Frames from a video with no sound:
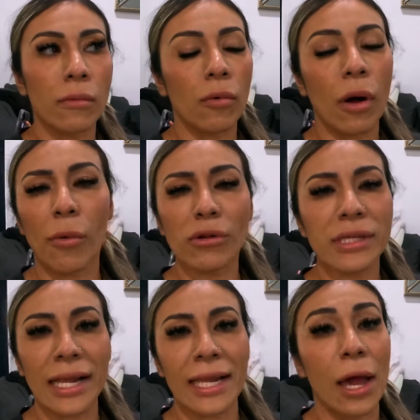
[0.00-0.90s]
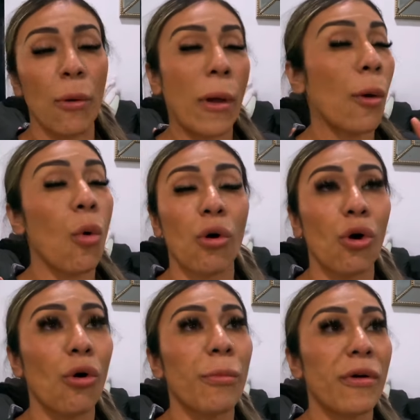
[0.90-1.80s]
Well, most likely it won't
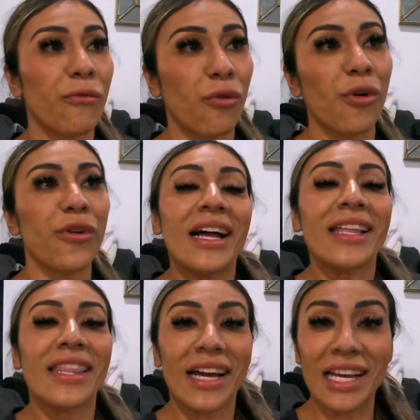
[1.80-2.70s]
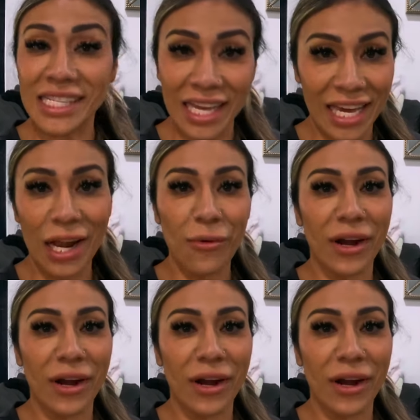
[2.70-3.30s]
go up before the quinceañera.